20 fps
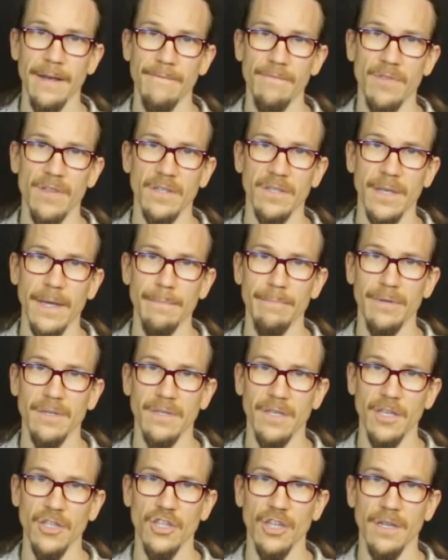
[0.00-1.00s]
have the same
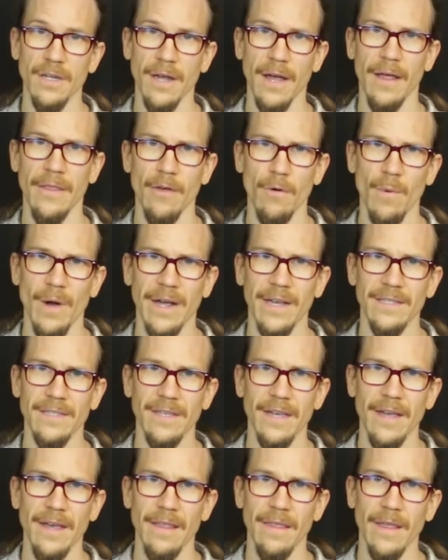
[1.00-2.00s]
position,
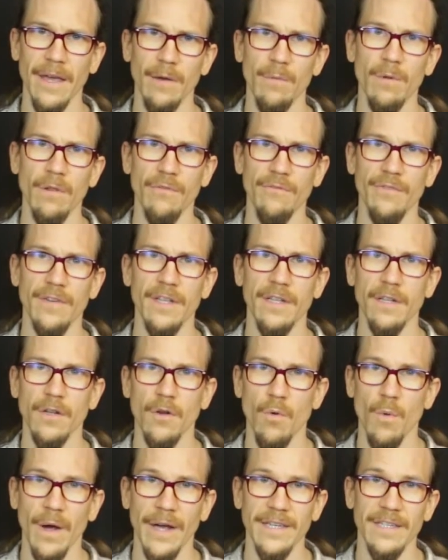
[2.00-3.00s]
otherwise they will feel
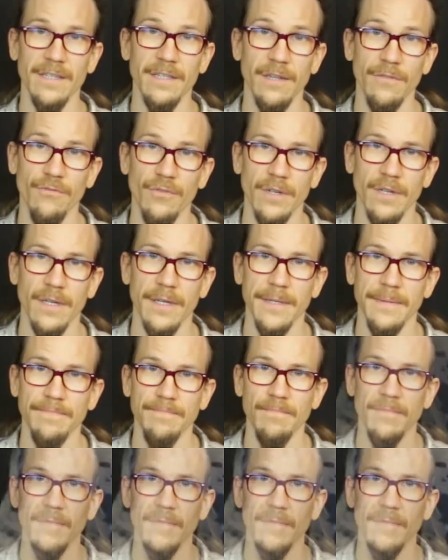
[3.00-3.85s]
quite differently.